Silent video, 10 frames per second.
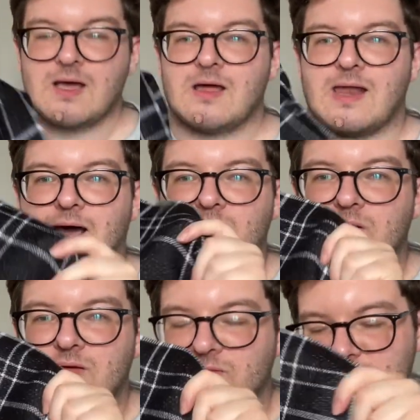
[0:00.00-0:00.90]
Now,
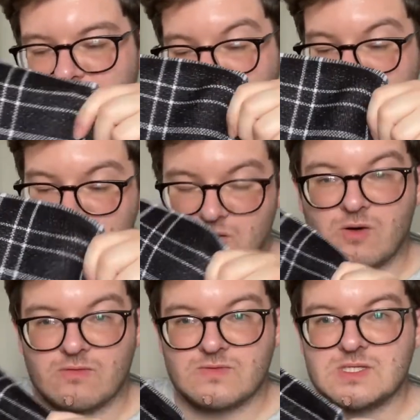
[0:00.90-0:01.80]
it feels nice and
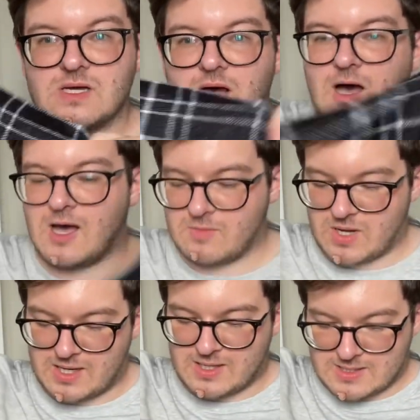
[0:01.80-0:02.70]
soft and it